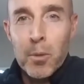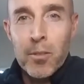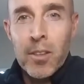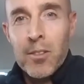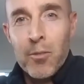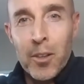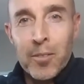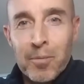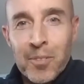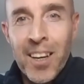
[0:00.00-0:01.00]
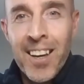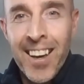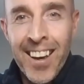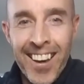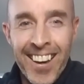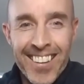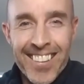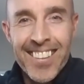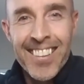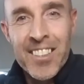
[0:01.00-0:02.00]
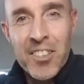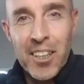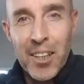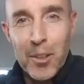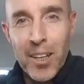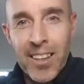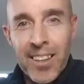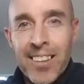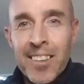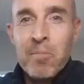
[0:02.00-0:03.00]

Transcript: the movie. It's fun. Check out Lenny.